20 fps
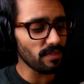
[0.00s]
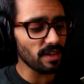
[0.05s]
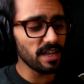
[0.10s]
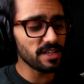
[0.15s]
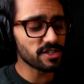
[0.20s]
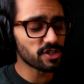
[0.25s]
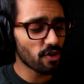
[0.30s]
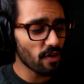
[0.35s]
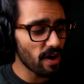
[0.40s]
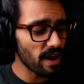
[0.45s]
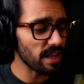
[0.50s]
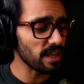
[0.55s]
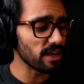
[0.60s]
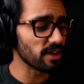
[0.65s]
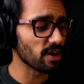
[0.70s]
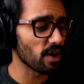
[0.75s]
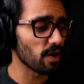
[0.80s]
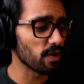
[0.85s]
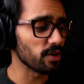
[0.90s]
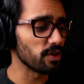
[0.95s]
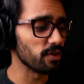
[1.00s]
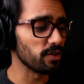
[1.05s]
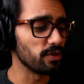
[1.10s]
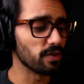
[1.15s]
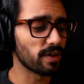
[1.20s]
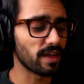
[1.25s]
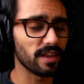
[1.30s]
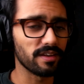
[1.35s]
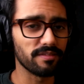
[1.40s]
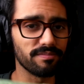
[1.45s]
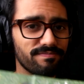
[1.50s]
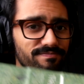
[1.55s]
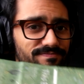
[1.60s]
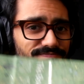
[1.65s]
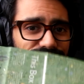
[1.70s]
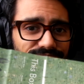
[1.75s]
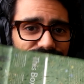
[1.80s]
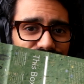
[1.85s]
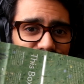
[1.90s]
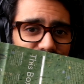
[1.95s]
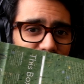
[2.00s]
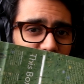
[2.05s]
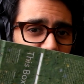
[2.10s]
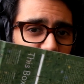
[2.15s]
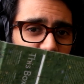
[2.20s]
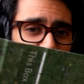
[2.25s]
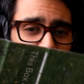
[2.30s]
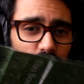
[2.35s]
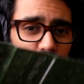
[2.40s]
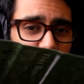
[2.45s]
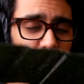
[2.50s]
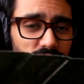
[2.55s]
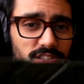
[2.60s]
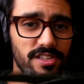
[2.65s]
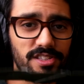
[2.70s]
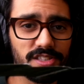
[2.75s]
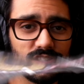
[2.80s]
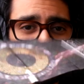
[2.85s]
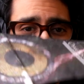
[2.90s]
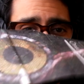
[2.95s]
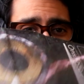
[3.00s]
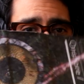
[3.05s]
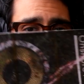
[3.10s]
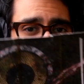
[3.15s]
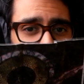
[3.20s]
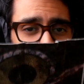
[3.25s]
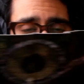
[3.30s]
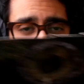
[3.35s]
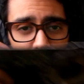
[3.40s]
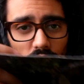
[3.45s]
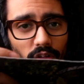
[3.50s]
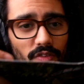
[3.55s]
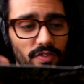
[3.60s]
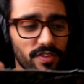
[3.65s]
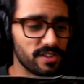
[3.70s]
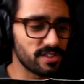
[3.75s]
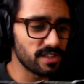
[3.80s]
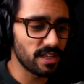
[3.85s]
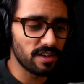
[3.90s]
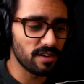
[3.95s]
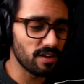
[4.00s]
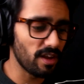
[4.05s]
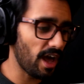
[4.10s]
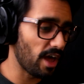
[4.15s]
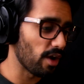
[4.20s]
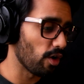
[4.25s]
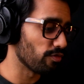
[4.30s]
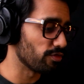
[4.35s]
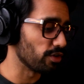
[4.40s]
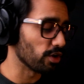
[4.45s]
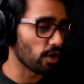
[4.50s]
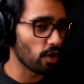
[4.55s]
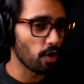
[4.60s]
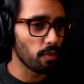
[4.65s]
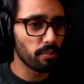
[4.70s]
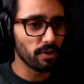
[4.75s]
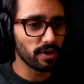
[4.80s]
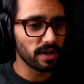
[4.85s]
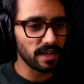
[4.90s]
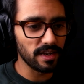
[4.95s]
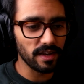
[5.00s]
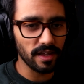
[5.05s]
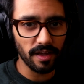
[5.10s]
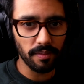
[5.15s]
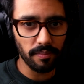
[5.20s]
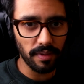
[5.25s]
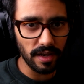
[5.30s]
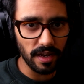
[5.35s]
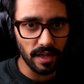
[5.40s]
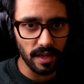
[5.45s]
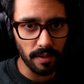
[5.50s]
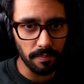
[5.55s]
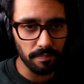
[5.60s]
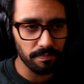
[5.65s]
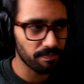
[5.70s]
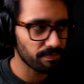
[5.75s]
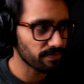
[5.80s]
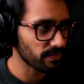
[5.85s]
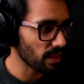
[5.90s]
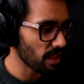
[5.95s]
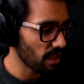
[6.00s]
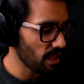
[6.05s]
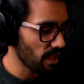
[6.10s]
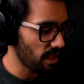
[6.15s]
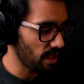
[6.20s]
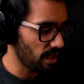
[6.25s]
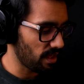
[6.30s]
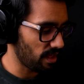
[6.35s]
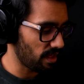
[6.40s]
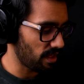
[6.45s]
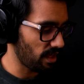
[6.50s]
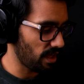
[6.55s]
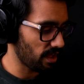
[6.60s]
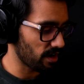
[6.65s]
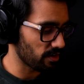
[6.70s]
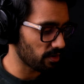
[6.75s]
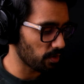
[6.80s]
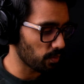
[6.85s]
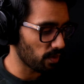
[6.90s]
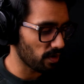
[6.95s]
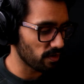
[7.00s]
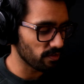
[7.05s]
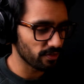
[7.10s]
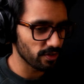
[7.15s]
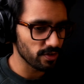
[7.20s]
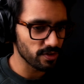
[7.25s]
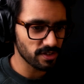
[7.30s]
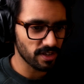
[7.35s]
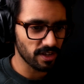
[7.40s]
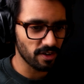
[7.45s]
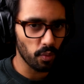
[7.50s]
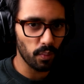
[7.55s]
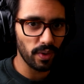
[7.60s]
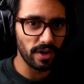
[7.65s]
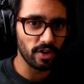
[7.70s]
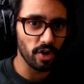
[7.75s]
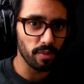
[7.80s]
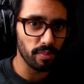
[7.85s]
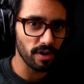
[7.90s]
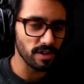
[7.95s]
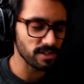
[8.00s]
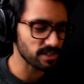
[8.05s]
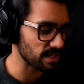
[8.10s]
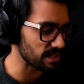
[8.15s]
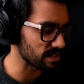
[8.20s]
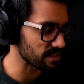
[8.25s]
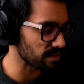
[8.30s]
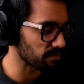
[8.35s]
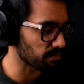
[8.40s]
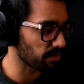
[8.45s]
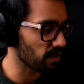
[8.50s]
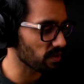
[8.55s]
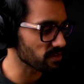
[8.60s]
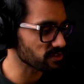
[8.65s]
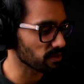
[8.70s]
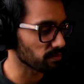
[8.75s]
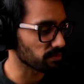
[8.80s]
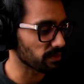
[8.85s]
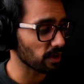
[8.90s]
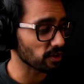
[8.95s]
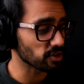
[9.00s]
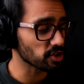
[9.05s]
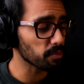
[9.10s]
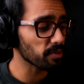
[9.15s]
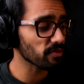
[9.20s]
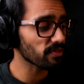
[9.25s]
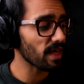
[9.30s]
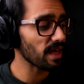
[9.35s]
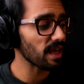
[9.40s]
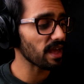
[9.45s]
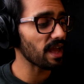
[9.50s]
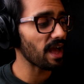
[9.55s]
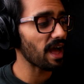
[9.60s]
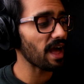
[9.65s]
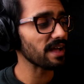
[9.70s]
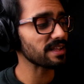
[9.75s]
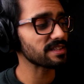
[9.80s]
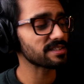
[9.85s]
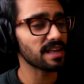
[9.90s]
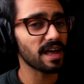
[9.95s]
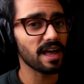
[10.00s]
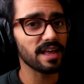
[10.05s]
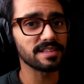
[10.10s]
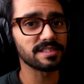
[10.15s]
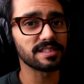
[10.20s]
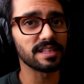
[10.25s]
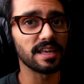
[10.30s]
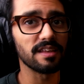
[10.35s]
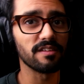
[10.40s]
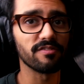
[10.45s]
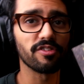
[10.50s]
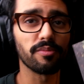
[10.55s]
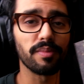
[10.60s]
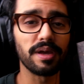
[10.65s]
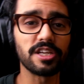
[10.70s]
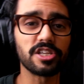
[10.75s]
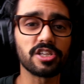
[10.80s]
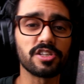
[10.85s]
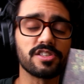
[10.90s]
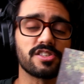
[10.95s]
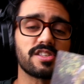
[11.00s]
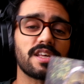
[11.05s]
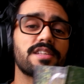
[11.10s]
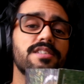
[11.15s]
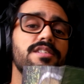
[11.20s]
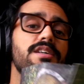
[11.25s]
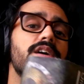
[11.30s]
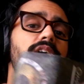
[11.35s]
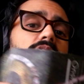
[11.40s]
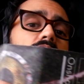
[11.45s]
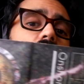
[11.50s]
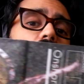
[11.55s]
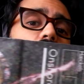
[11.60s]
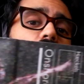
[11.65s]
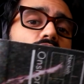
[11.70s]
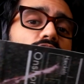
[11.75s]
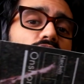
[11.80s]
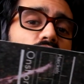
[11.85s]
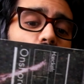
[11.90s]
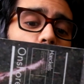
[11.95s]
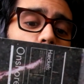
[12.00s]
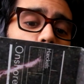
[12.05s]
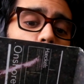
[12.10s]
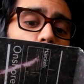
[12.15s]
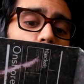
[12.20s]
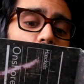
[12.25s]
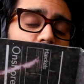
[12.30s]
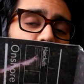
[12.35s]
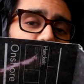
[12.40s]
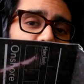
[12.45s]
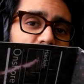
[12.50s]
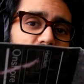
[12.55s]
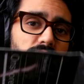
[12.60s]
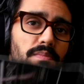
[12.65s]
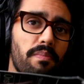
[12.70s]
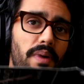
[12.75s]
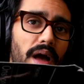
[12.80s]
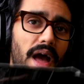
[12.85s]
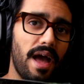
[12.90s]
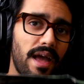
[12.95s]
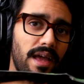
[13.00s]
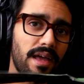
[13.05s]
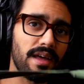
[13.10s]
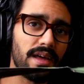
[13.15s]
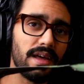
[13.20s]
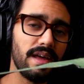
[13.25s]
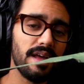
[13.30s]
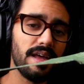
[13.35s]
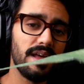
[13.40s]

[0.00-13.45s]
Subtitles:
It's great, you know. You can use this, you can plant this, and off you go. Put it in a I don't know, one of those kind of window baskets, and plant something. On top of that, it acts as the information center for this pack.